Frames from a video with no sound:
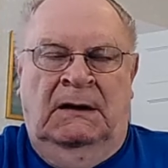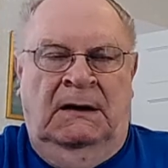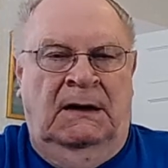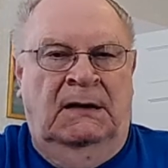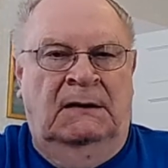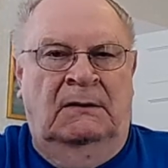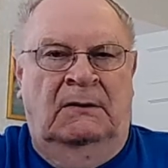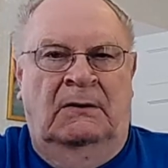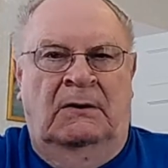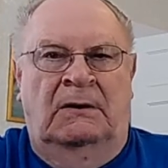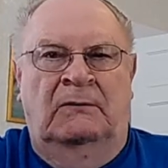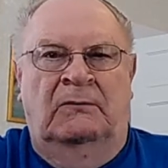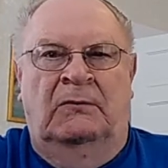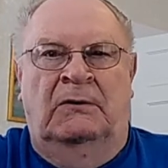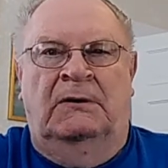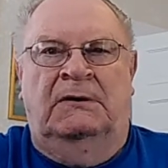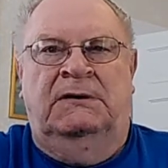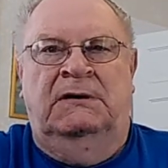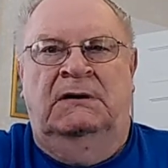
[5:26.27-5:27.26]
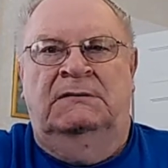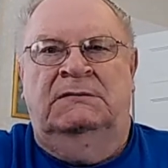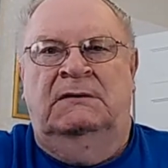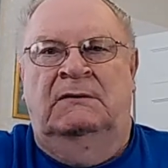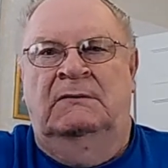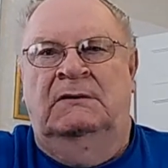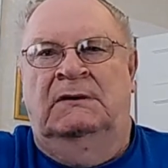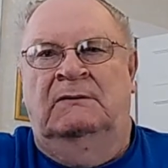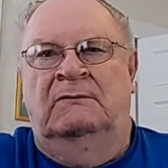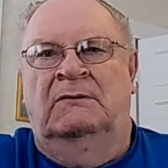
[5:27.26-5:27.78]
And hard work, yes, it
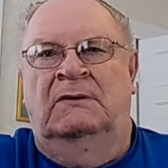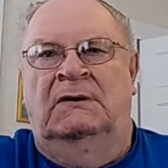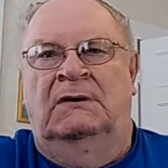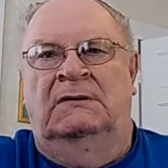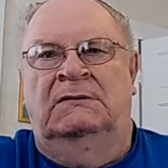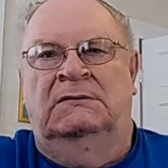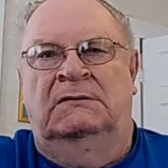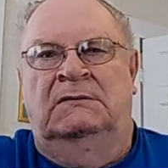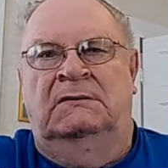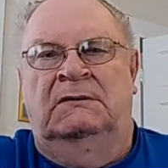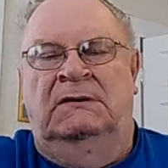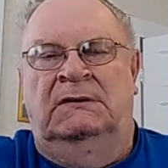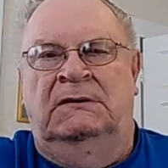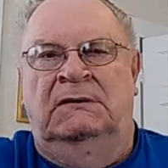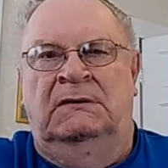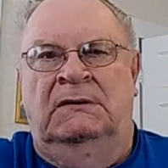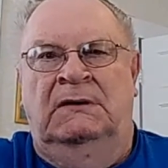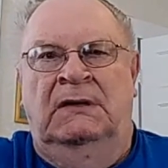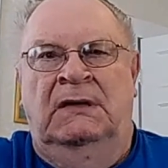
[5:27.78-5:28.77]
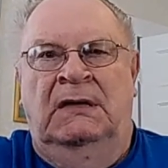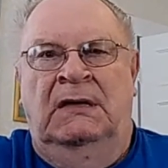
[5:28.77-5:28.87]
really was. You know,